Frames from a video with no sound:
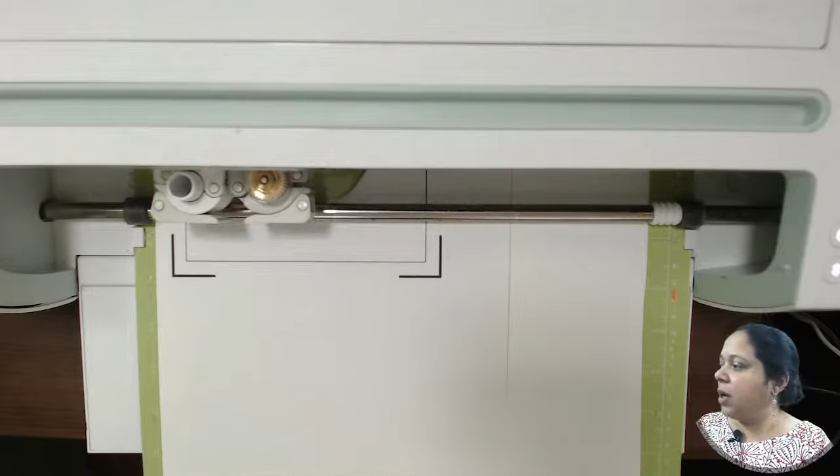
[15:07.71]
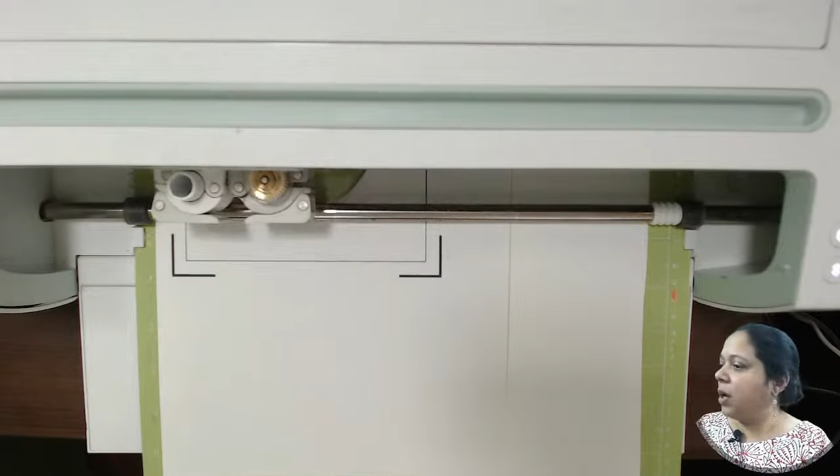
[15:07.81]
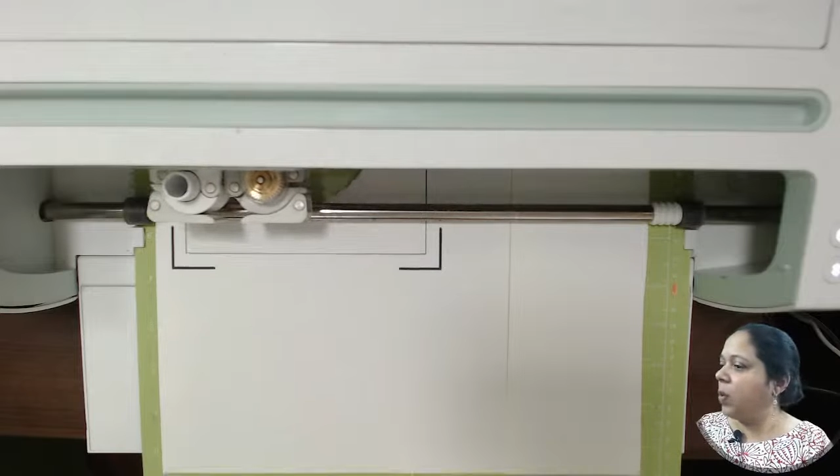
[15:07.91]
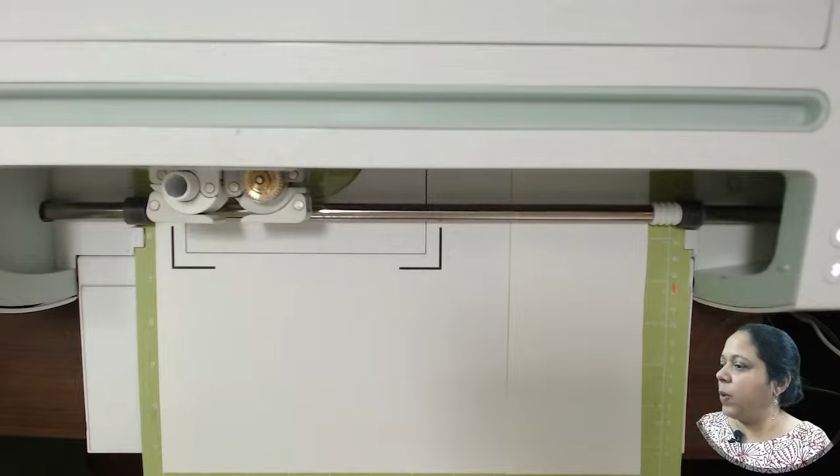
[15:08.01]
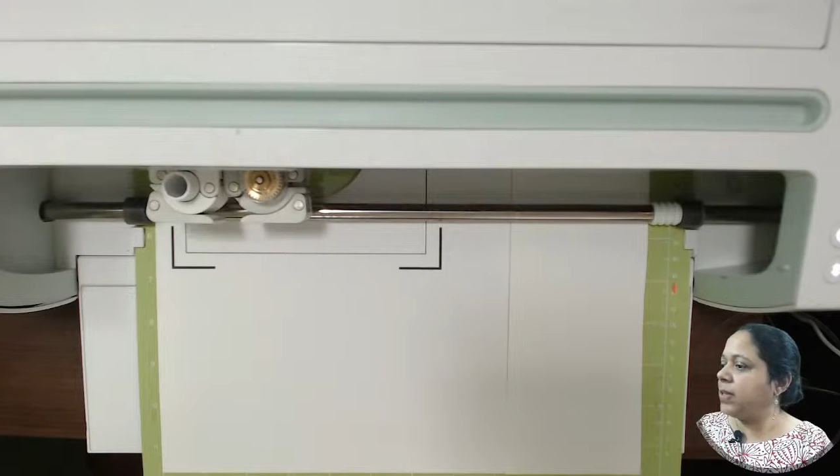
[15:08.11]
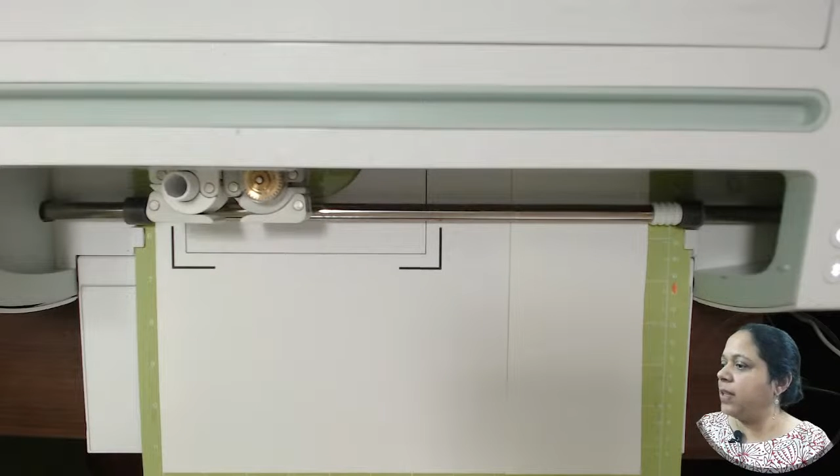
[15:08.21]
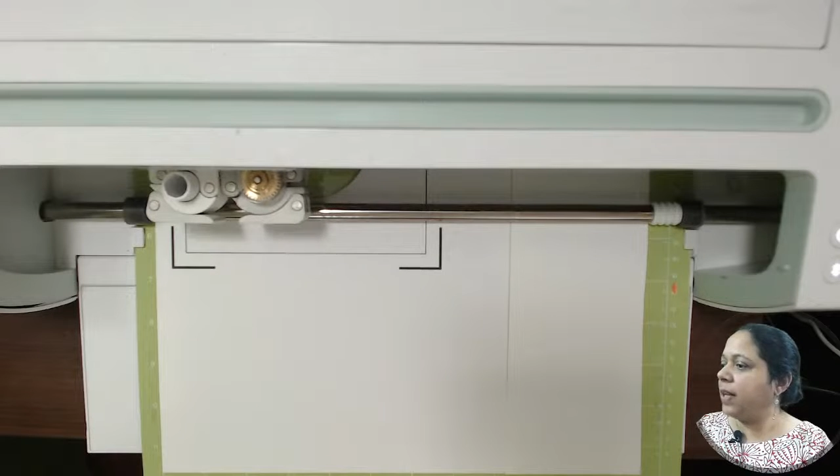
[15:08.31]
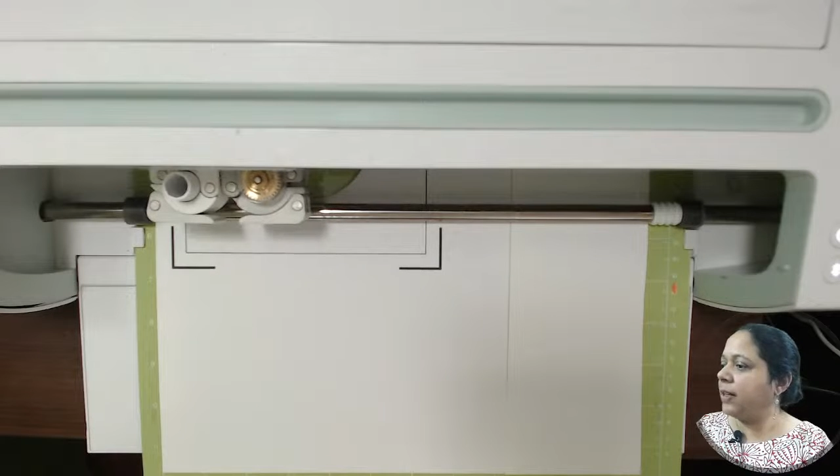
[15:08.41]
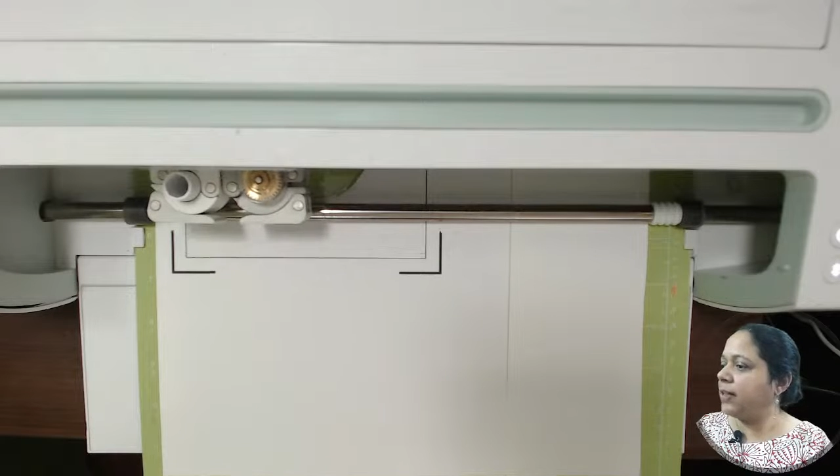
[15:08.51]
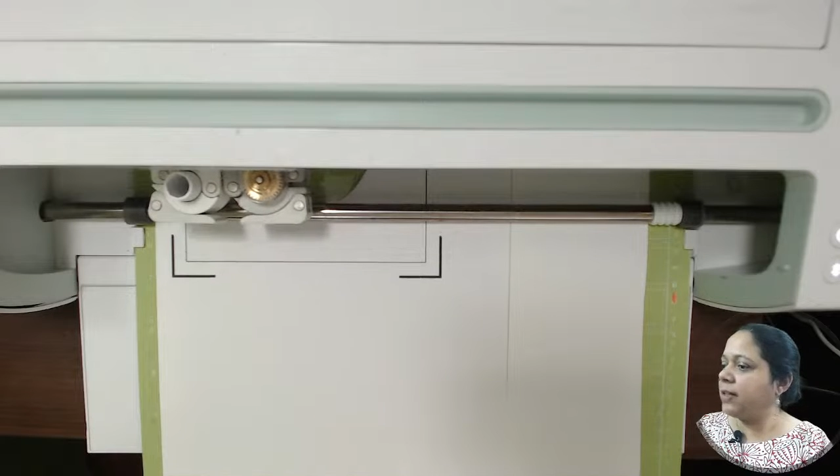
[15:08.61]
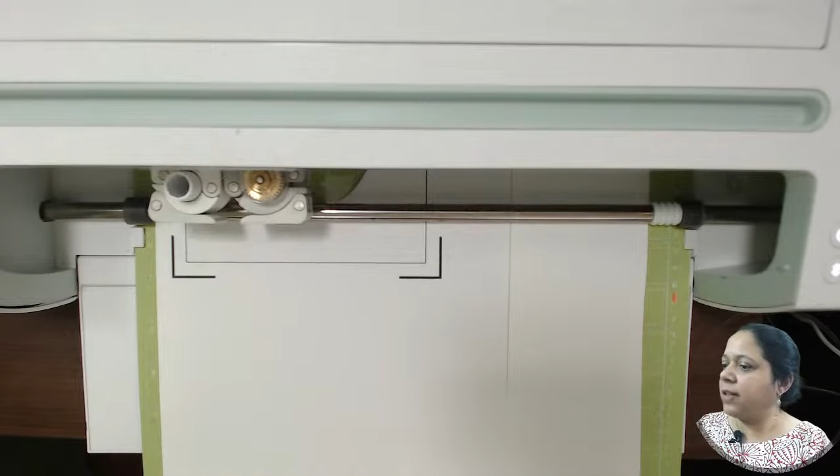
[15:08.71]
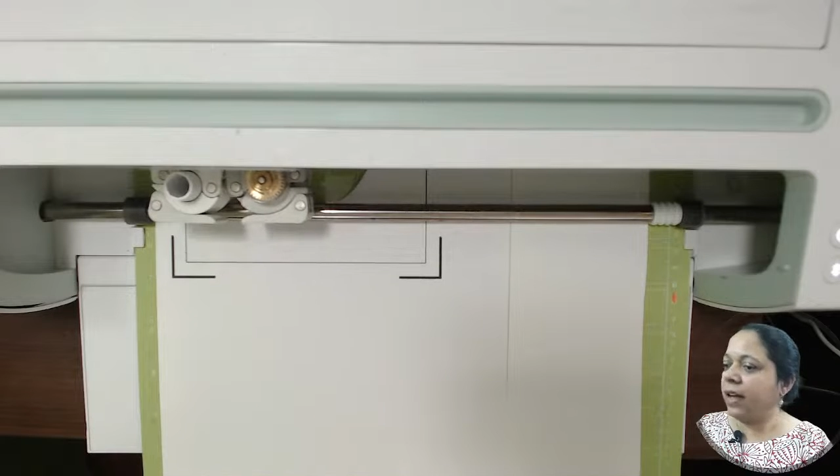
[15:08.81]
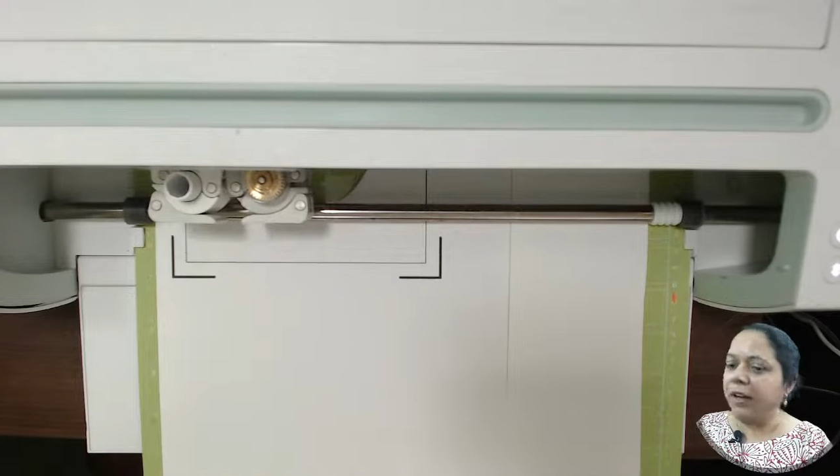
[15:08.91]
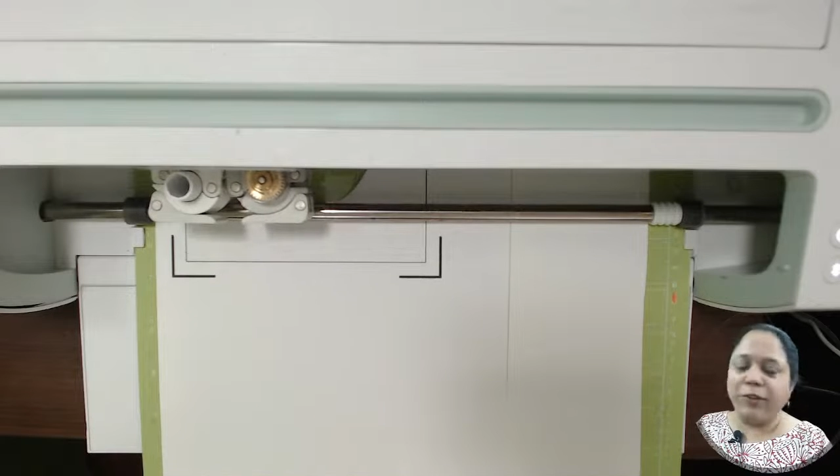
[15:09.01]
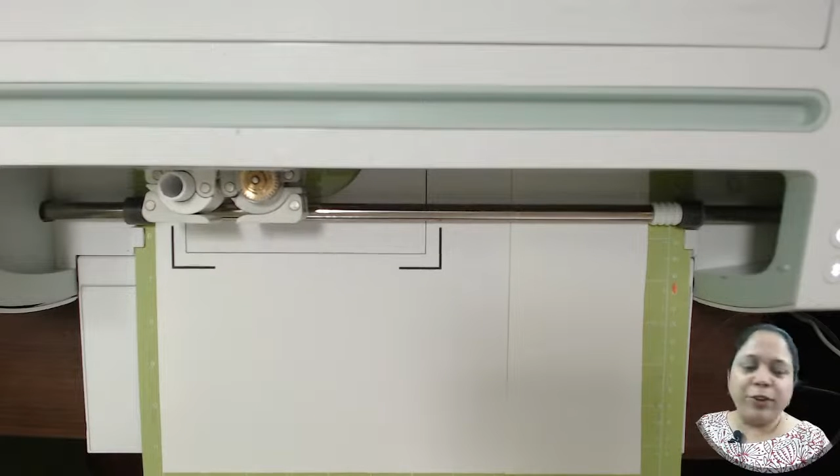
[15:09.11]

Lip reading: And once that is done,